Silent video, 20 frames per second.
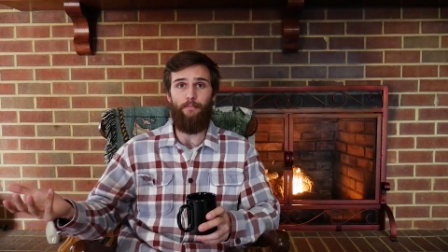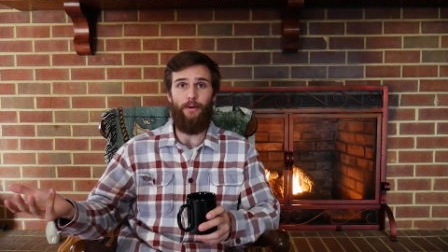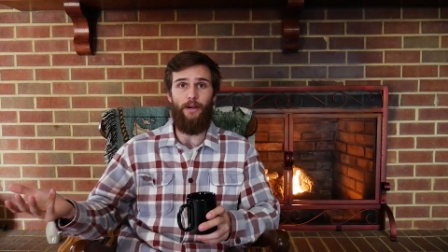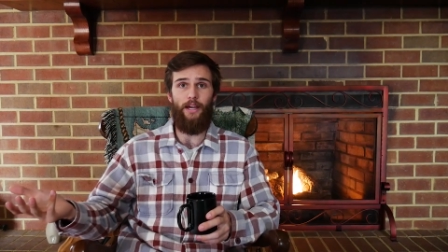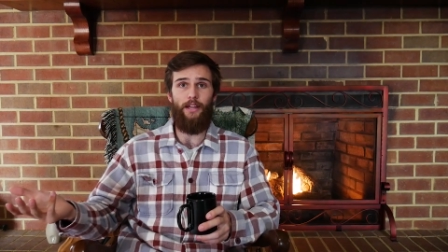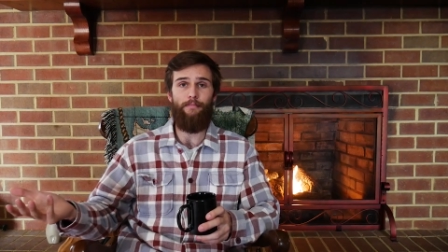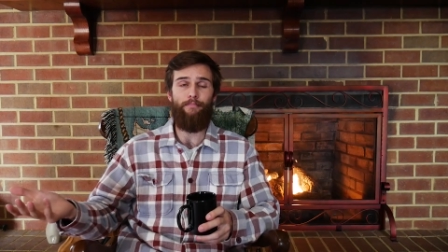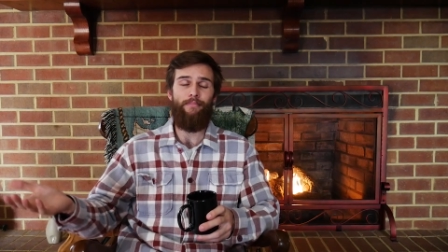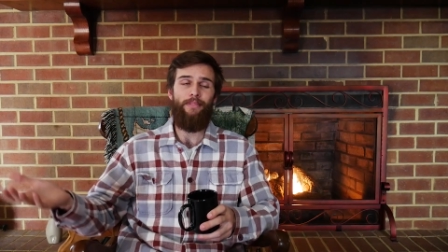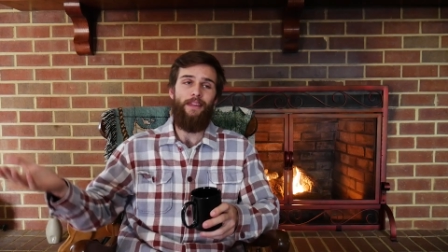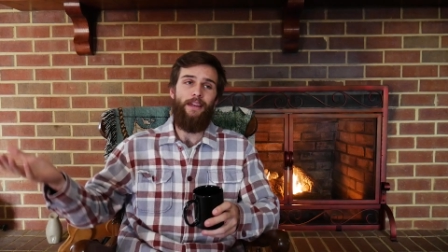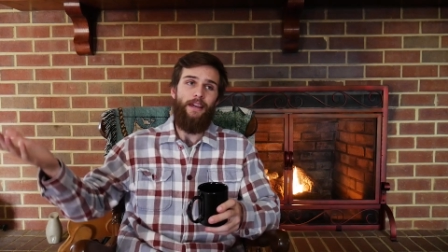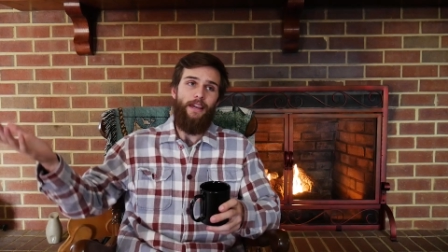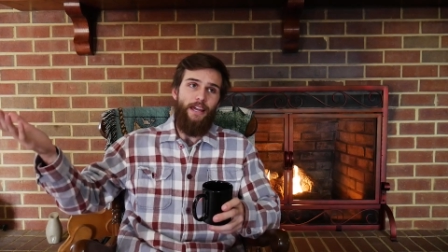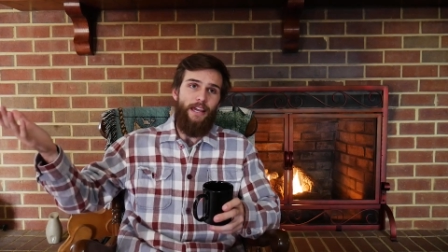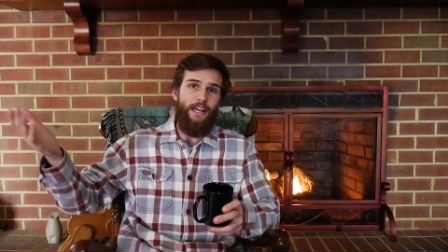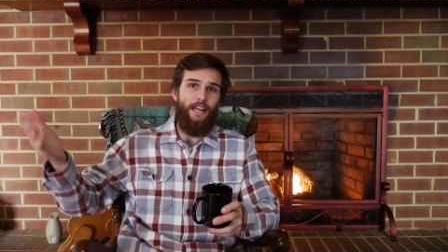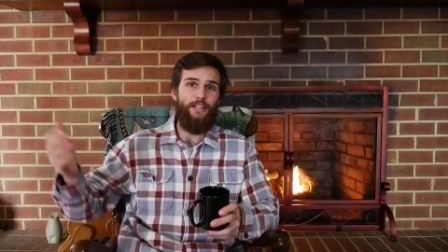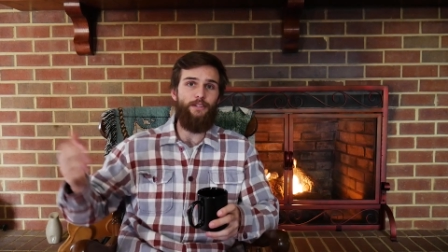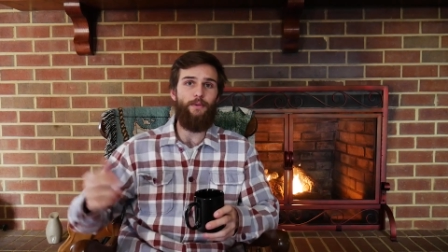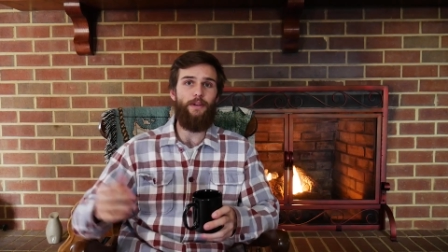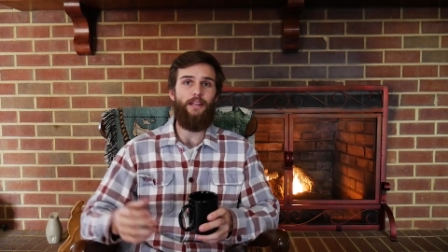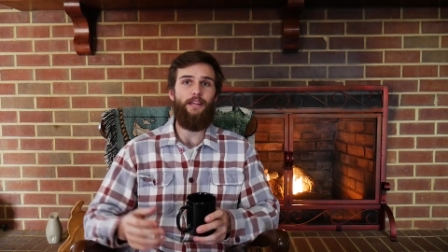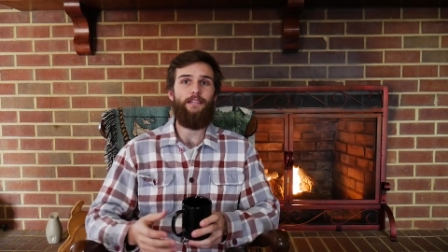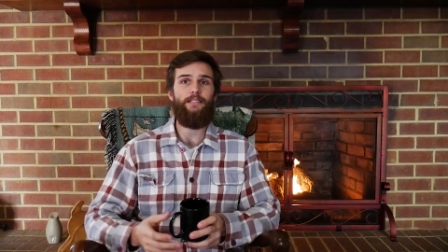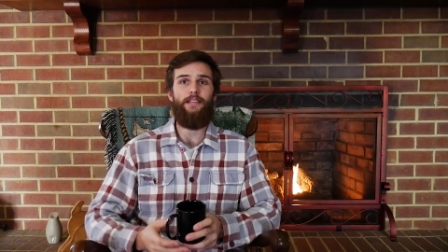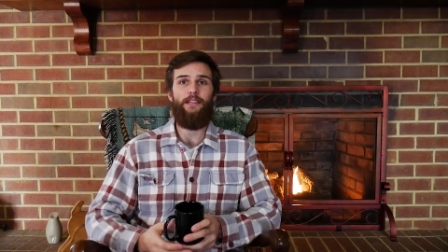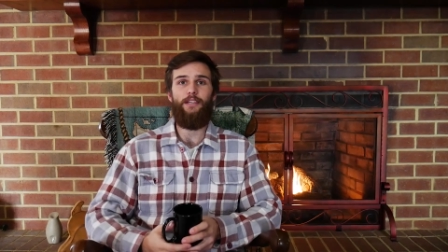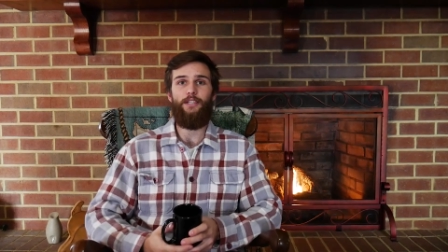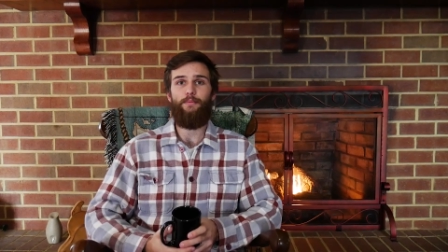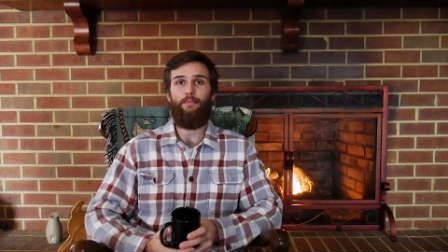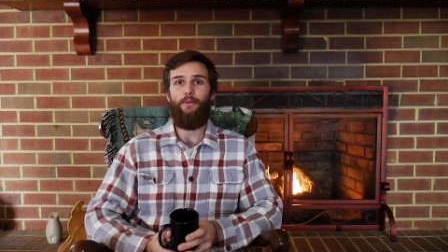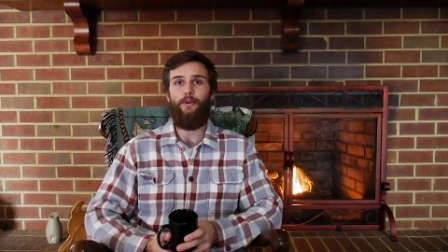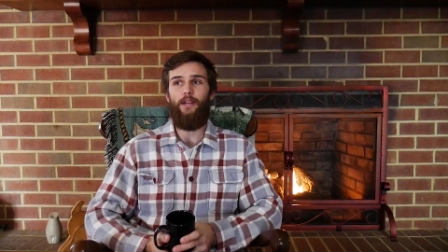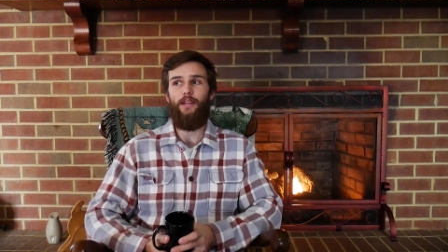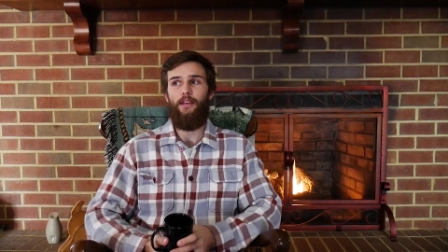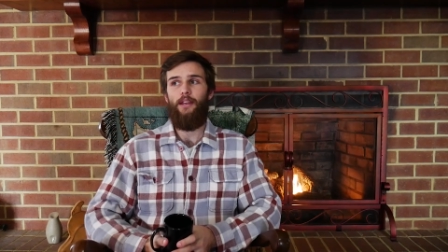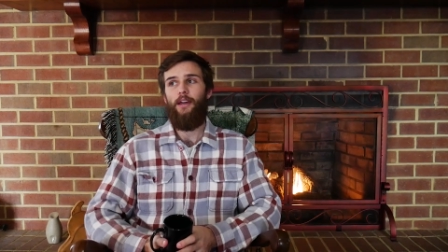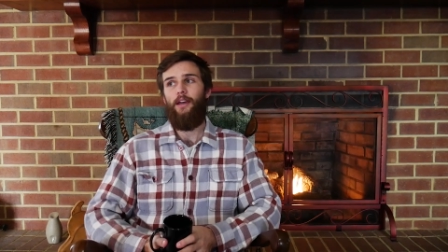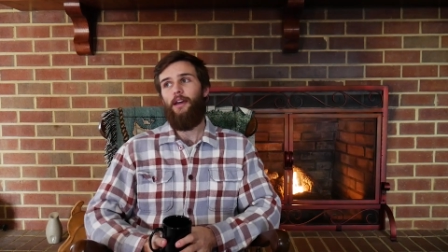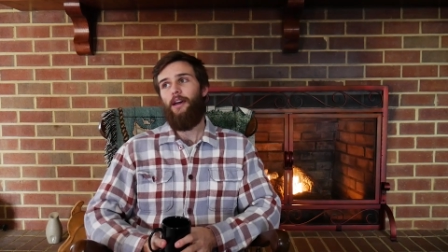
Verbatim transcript: But it is what it is at this point.